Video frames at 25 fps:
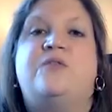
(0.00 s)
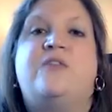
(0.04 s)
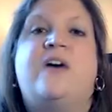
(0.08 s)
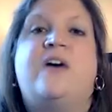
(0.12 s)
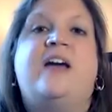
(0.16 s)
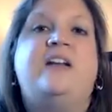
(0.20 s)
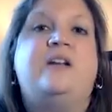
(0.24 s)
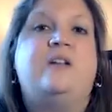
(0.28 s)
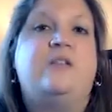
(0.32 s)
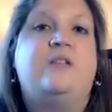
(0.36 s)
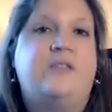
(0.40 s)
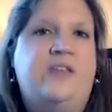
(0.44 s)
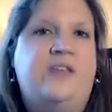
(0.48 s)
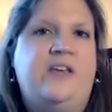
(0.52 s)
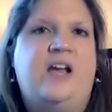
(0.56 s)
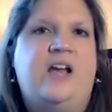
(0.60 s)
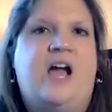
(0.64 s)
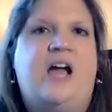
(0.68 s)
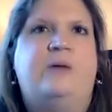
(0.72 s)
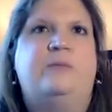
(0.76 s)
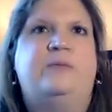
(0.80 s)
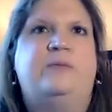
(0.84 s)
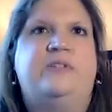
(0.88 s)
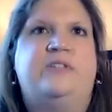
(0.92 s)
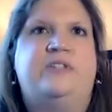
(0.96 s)
final thing
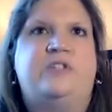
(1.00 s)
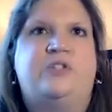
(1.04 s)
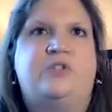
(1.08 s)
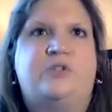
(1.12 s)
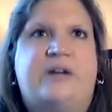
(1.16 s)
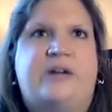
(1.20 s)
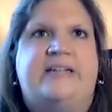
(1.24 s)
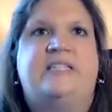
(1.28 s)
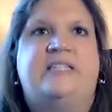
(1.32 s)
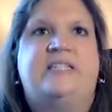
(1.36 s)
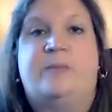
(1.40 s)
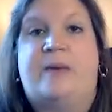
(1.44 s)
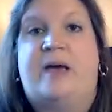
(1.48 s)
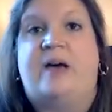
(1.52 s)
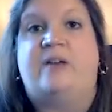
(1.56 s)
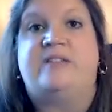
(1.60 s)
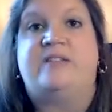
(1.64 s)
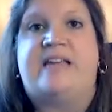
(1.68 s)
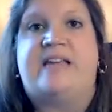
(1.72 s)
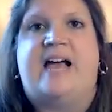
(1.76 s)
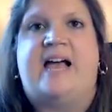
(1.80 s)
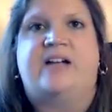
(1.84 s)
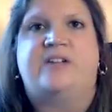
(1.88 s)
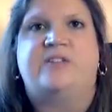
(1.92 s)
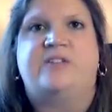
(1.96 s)
I would stress about
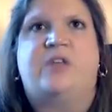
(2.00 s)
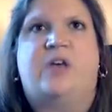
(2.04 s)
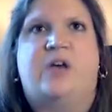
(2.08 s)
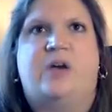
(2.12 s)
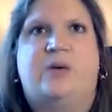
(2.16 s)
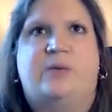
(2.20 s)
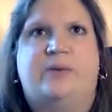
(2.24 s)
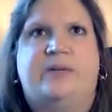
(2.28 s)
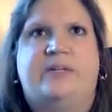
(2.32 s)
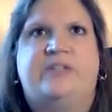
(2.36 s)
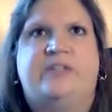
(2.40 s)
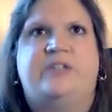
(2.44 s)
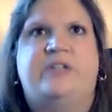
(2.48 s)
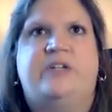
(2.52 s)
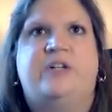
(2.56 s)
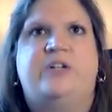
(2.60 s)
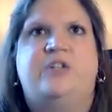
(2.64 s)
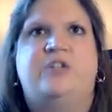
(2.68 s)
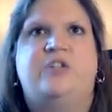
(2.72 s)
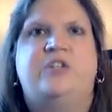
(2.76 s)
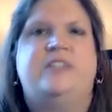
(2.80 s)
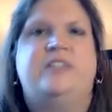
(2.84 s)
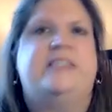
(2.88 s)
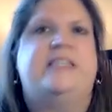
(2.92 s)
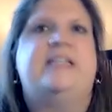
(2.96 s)
tax law
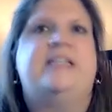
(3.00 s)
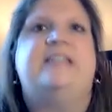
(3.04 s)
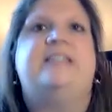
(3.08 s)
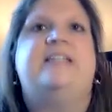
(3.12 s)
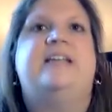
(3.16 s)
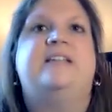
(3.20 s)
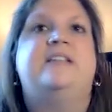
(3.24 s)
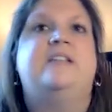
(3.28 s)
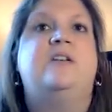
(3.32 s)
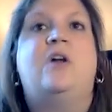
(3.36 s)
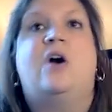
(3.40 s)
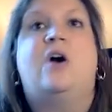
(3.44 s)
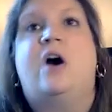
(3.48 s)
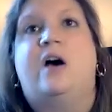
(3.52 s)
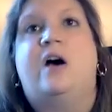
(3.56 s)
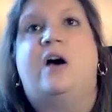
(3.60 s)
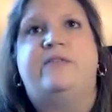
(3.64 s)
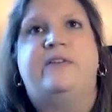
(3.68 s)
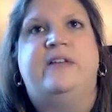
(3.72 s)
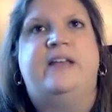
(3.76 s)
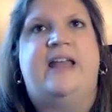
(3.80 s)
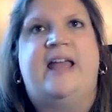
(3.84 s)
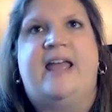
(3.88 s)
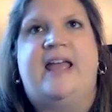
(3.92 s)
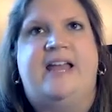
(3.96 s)
research is that it doesn't
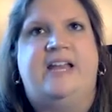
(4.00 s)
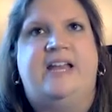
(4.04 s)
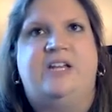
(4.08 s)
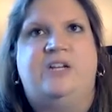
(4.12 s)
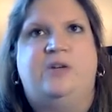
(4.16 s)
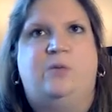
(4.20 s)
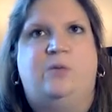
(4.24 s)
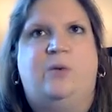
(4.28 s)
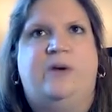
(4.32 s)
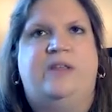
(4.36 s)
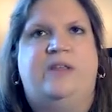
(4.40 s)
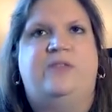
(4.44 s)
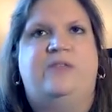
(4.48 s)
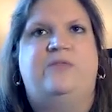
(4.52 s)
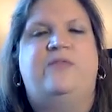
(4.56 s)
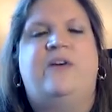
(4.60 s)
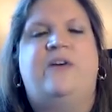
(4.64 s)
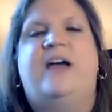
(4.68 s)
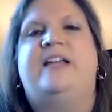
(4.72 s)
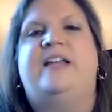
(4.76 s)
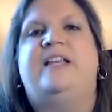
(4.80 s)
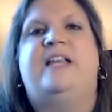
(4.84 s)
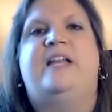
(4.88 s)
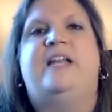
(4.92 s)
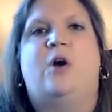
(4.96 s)
often end with
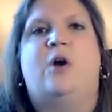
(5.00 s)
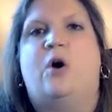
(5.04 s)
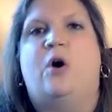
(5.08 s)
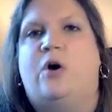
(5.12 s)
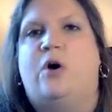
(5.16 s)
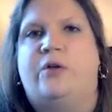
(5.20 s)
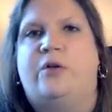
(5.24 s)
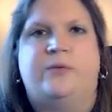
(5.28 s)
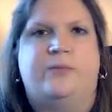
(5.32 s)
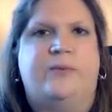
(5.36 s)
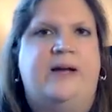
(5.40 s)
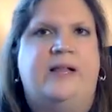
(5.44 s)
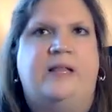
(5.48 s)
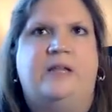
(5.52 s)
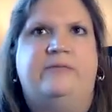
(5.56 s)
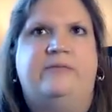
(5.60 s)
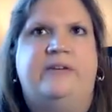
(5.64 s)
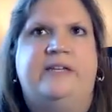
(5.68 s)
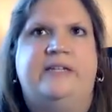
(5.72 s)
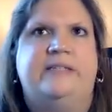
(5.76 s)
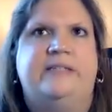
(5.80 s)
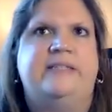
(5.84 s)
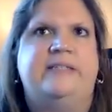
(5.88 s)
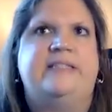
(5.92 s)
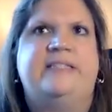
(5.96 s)
finding all the
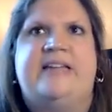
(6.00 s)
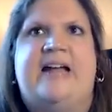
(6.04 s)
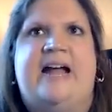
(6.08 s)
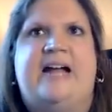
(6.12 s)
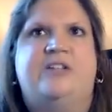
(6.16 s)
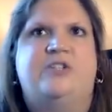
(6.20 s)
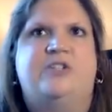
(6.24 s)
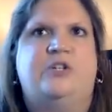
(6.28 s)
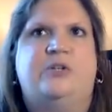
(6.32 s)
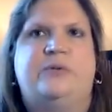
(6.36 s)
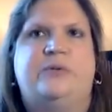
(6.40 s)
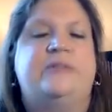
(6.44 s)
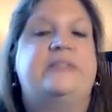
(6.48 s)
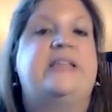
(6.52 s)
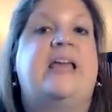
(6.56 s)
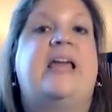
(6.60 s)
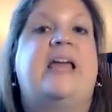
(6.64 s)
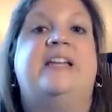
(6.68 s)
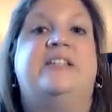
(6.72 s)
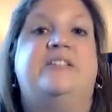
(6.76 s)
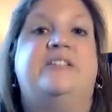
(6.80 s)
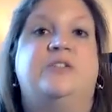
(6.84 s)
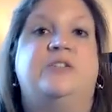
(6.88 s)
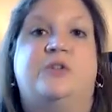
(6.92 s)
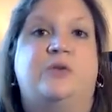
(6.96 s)
relevant statutes,
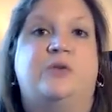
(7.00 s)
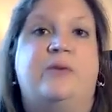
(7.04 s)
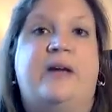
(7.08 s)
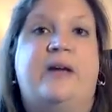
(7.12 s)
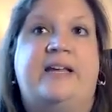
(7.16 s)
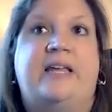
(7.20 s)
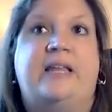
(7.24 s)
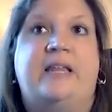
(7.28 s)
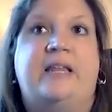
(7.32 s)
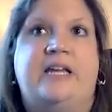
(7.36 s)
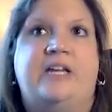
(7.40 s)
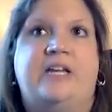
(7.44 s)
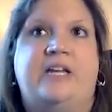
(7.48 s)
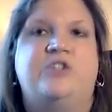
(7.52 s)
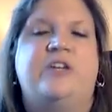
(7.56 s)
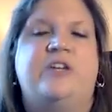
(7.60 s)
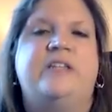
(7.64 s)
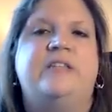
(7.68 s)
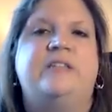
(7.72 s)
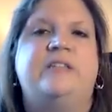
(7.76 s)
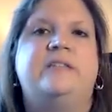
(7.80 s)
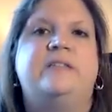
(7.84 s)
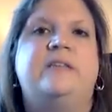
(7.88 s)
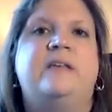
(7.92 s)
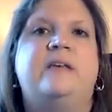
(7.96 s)
cases, or
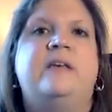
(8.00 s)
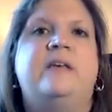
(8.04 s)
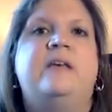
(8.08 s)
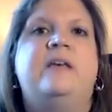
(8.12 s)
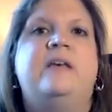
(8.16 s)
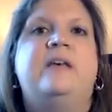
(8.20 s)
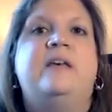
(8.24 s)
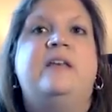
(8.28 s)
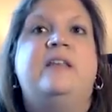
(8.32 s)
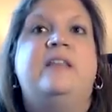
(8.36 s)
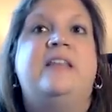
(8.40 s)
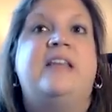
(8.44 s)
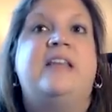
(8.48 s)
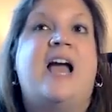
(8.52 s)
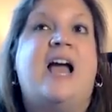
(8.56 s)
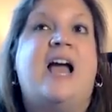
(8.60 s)
regulations. The